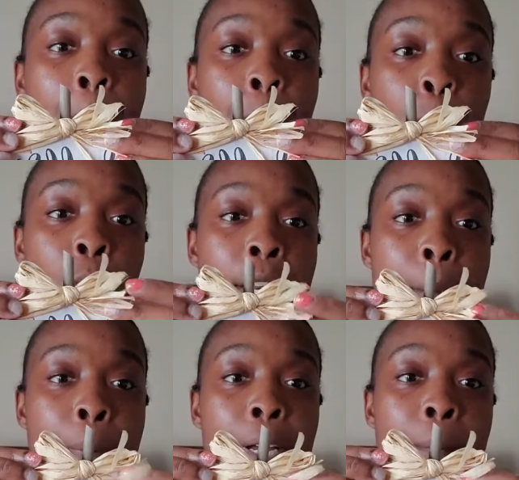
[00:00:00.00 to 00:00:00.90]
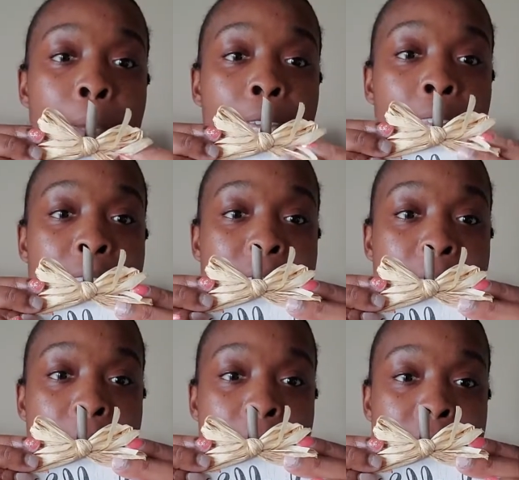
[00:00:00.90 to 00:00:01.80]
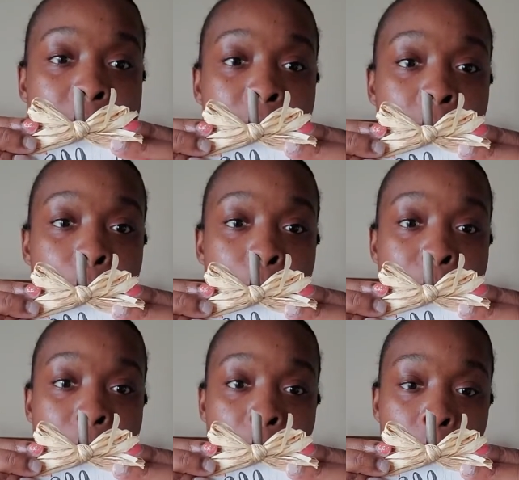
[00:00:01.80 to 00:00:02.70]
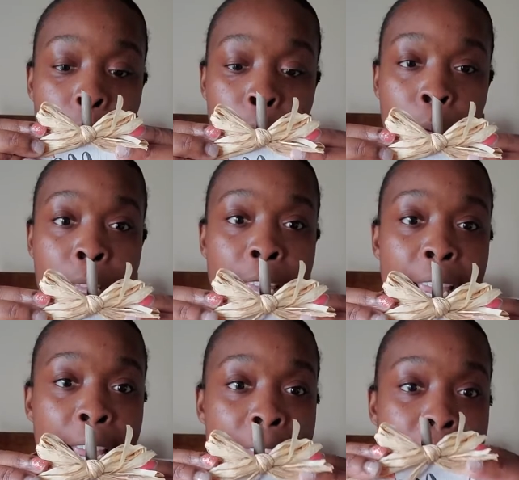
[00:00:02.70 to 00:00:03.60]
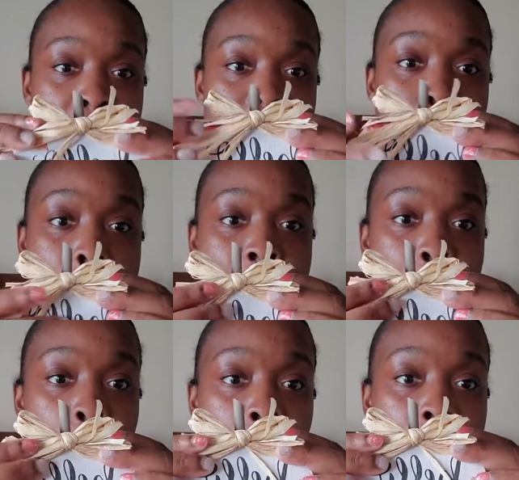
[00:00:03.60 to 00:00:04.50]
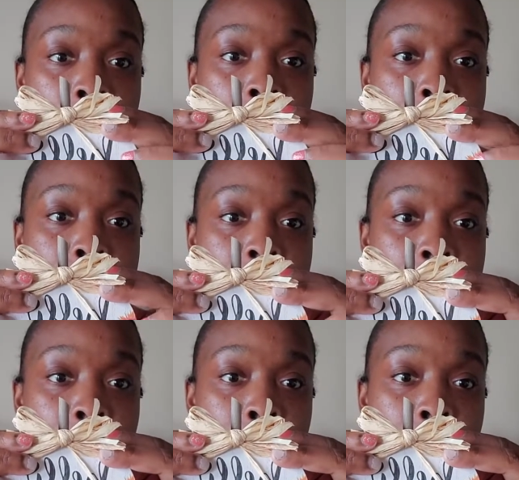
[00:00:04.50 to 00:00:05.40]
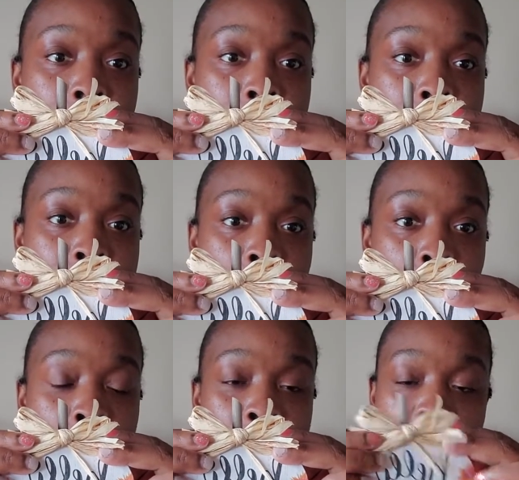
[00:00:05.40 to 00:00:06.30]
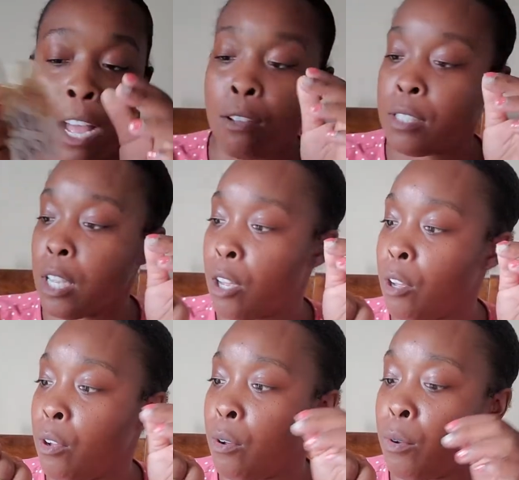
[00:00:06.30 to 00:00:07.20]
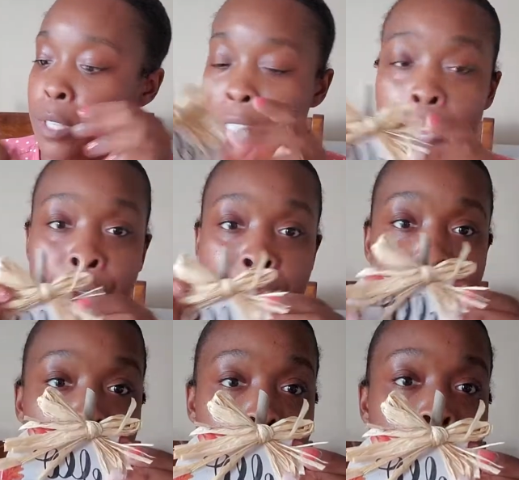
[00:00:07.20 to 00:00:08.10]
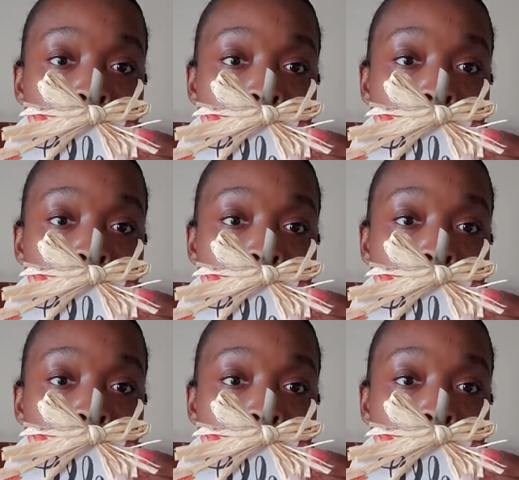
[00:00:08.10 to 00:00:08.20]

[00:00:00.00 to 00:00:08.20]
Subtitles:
wooden pumpkin that says Hello Fall, and it has maple leaves and different leaves on it. And I also a sunflower,